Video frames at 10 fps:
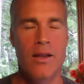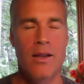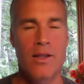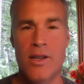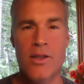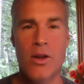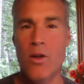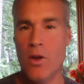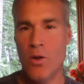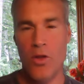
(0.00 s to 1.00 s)

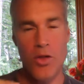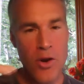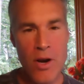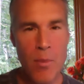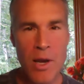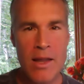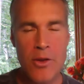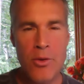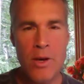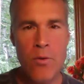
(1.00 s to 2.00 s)
Sisel, they're not paying that
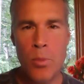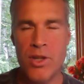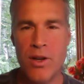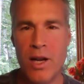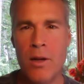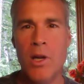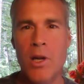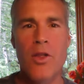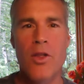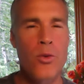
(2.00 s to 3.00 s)
3 to
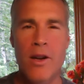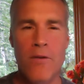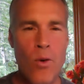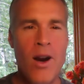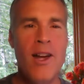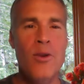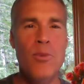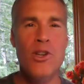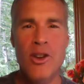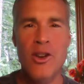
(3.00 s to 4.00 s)

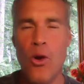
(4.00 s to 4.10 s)
400%